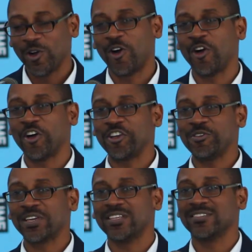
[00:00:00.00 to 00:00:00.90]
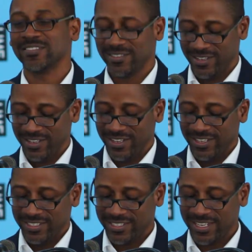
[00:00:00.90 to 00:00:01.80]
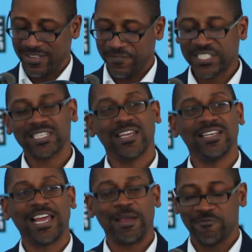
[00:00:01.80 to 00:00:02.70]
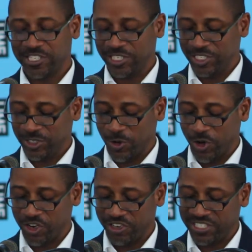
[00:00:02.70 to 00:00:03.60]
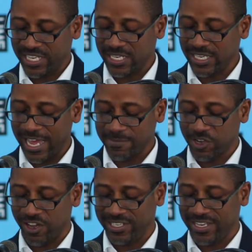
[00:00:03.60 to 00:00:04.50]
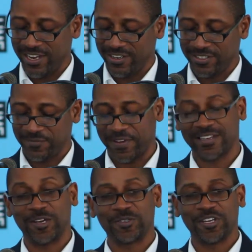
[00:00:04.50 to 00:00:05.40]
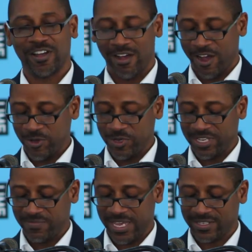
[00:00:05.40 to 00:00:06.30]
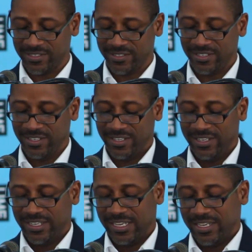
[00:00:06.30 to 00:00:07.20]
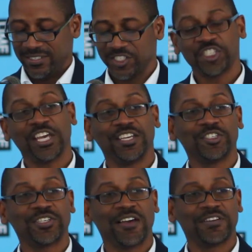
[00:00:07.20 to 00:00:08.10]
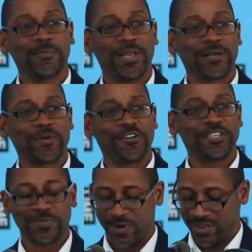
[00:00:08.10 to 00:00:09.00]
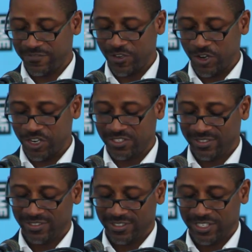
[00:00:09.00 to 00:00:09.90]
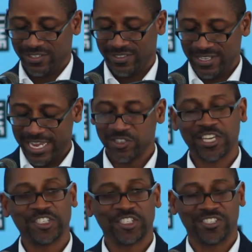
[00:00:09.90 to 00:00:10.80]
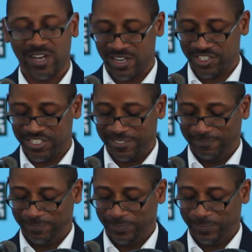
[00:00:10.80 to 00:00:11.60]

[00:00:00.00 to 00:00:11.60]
Or you can visit any language store or see any Lion colleague here to find out how you can make the change to having a BlackBerry as part of your educational arsenal.